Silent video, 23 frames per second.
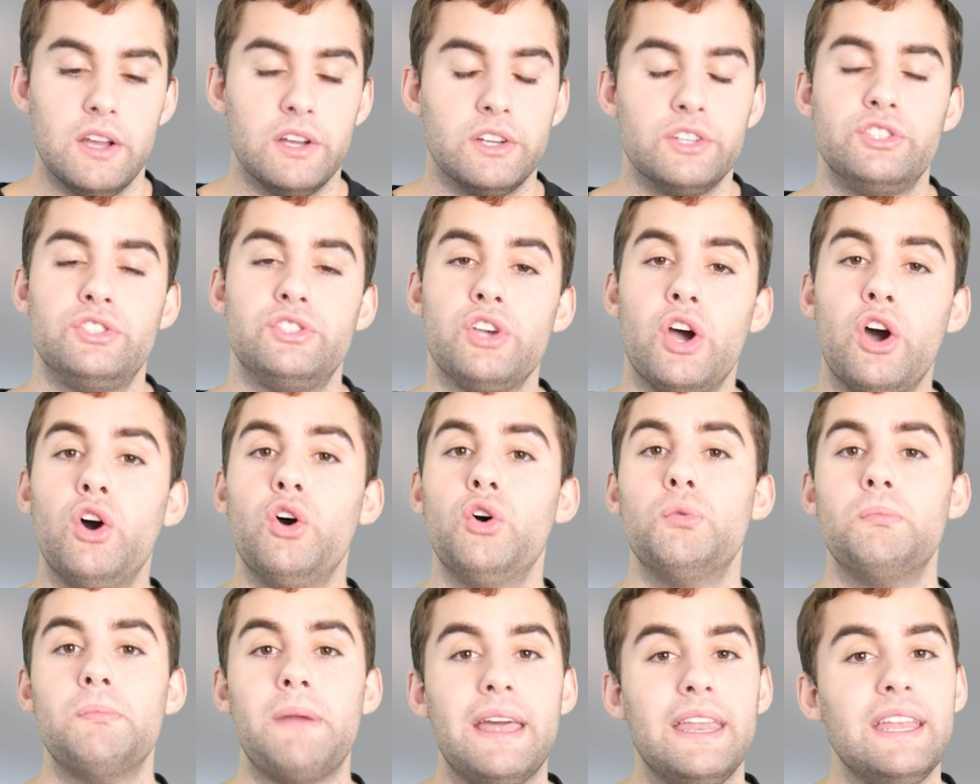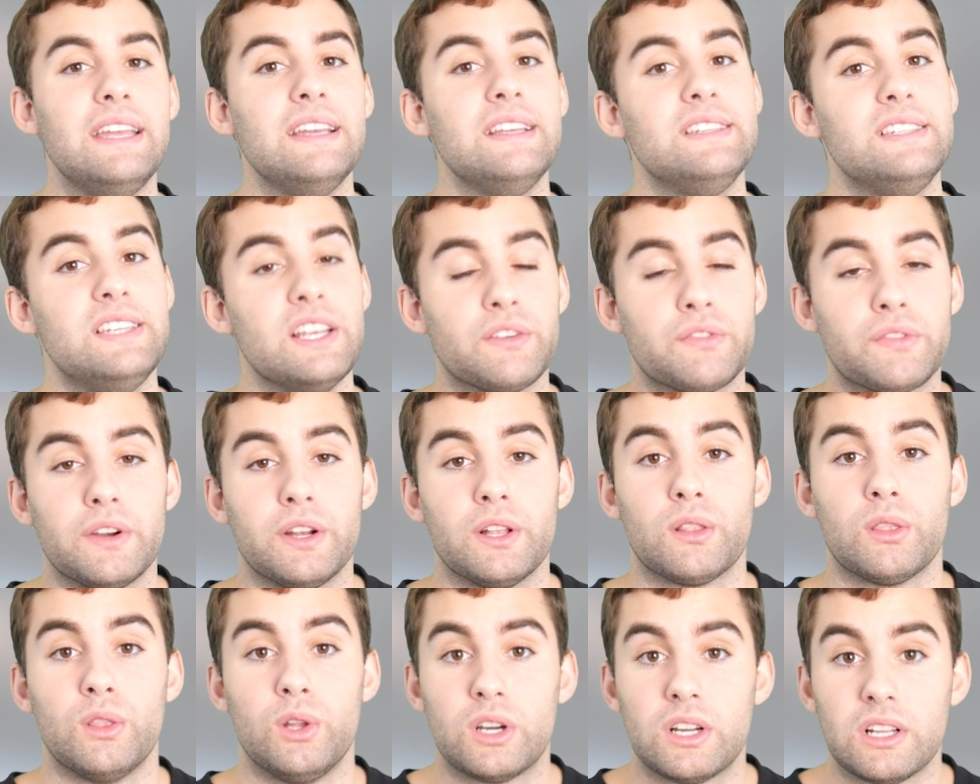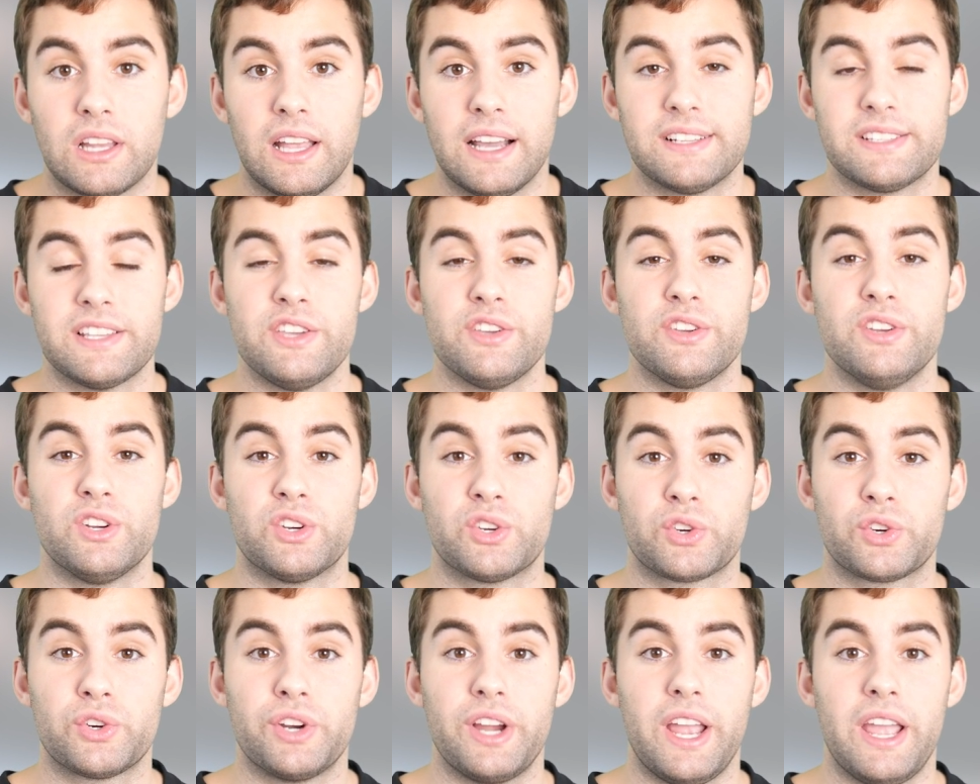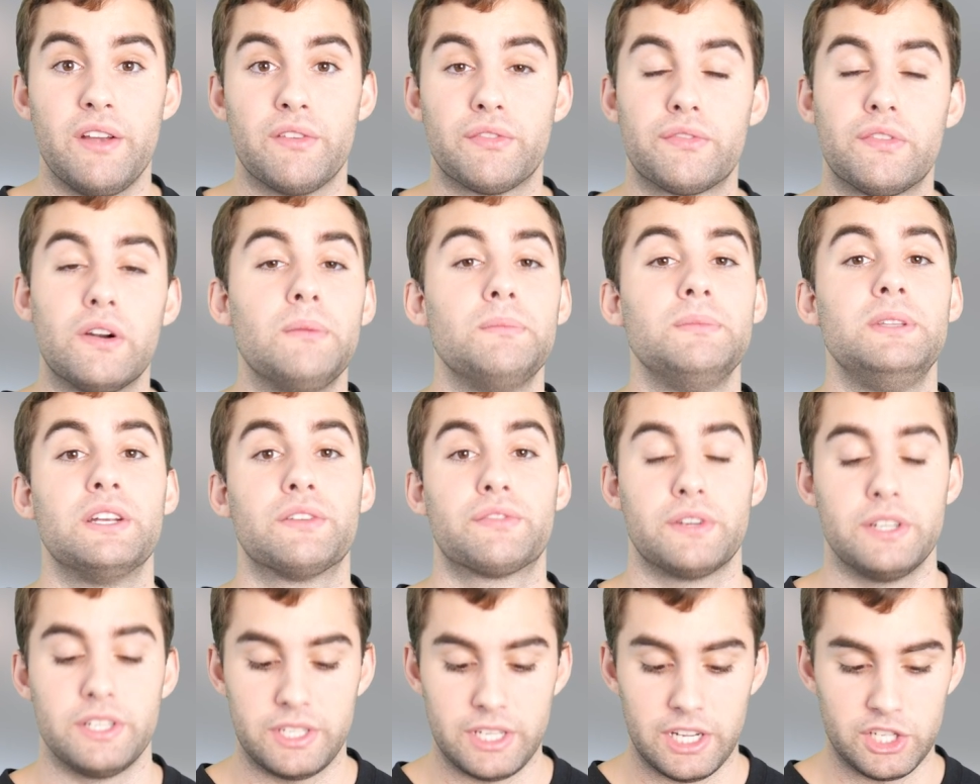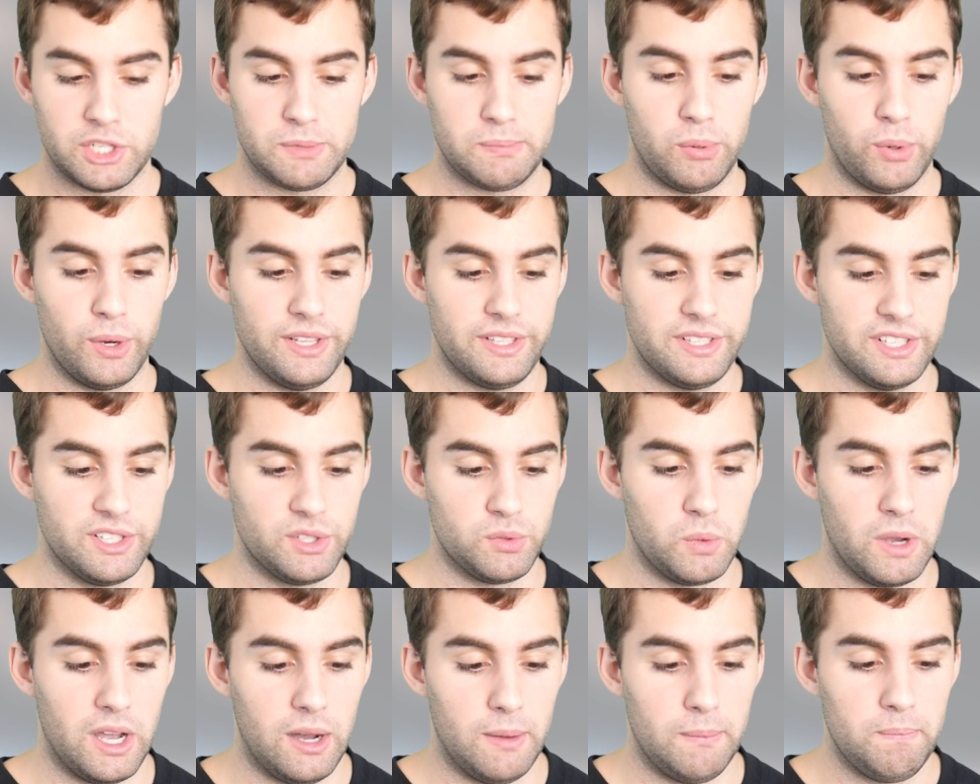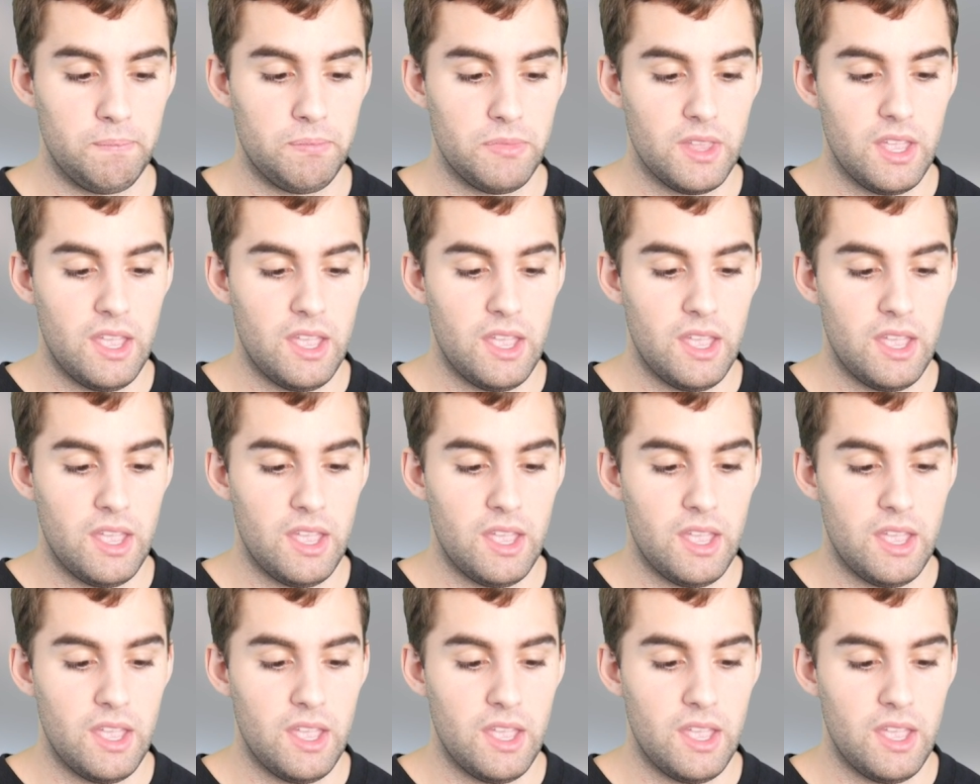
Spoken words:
so many different lookalikes that you can create from different touch points as well.